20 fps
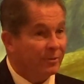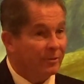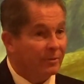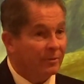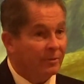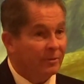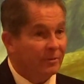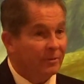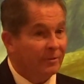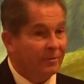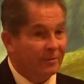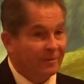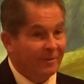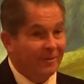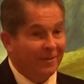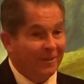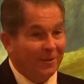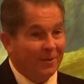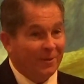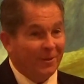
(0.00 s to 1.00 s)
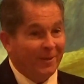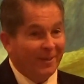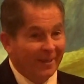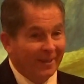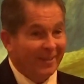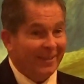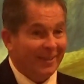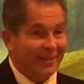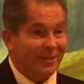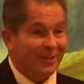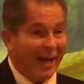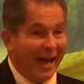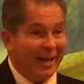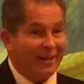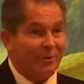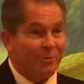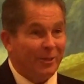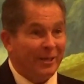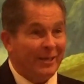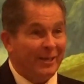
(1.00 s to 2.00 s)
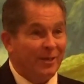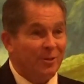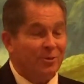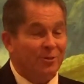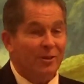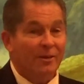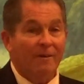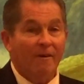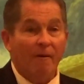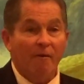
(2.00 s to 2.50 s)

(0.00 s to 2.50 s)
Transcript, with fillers: Yeah. The title is